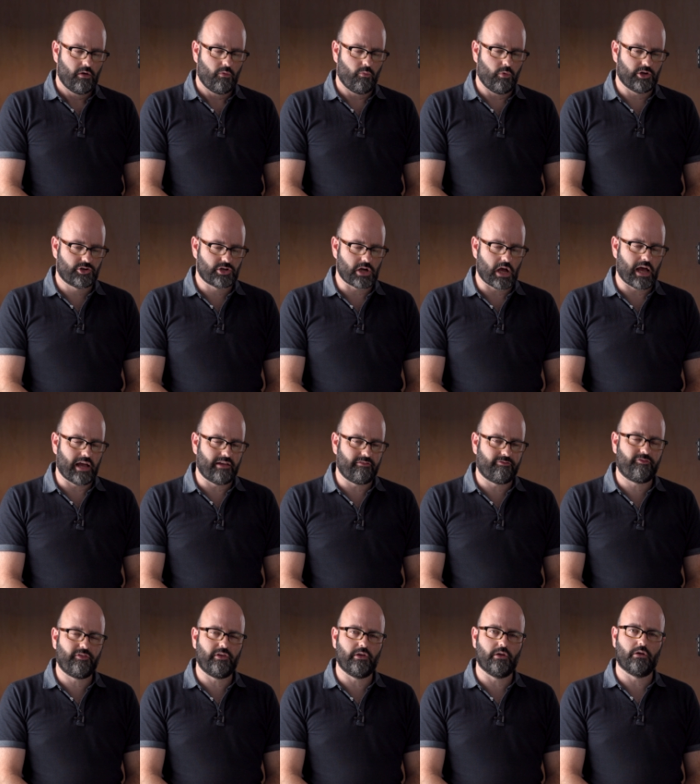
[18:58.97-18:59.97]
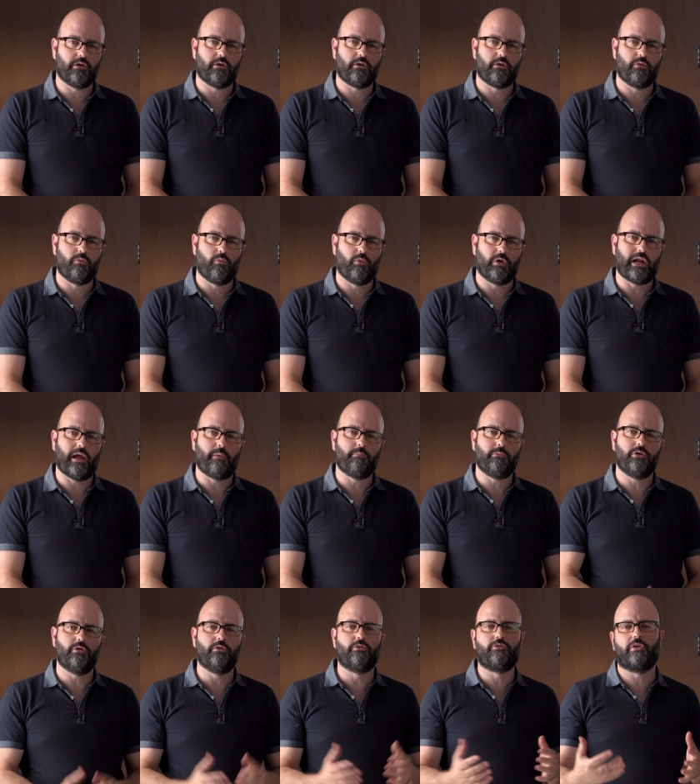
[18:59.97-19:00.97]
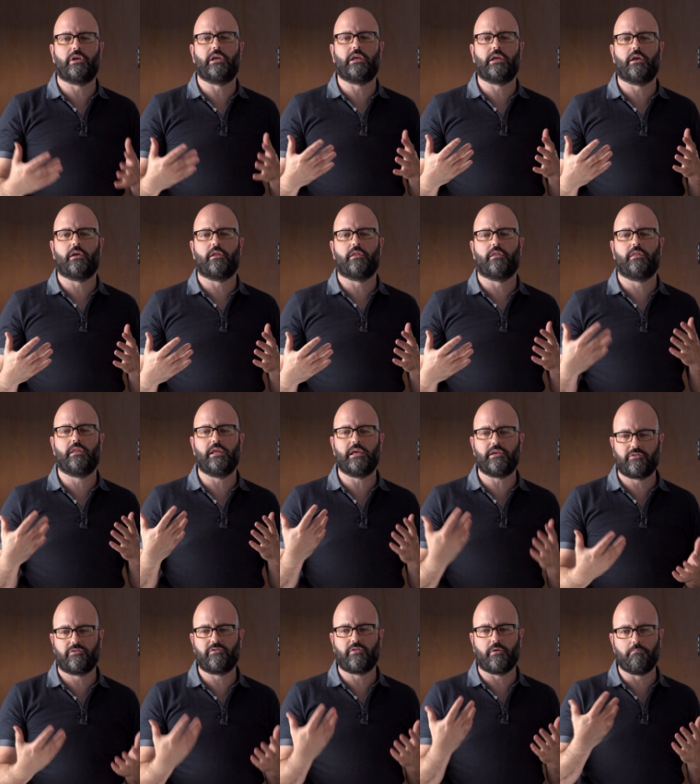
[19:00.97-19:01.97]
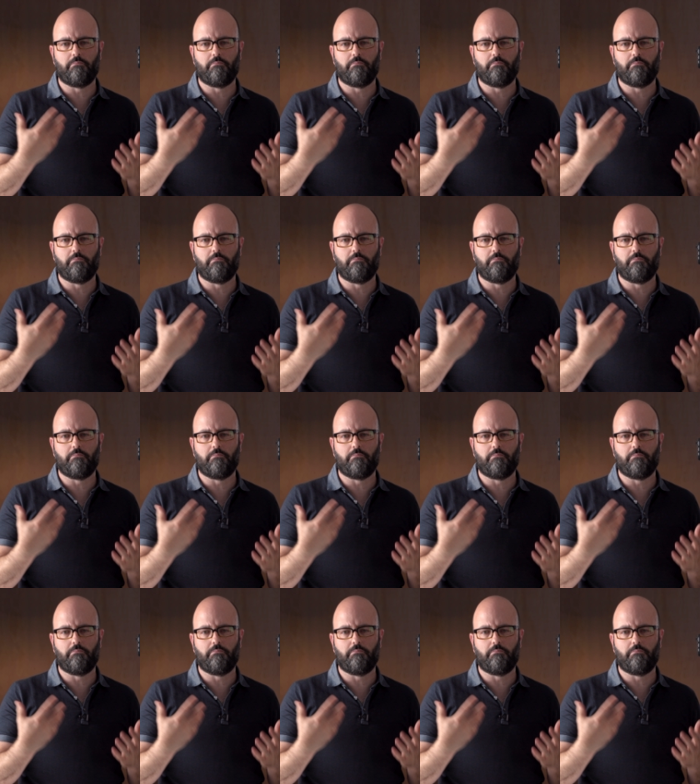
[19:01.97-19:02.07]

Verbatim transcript: which I feel when I'm using this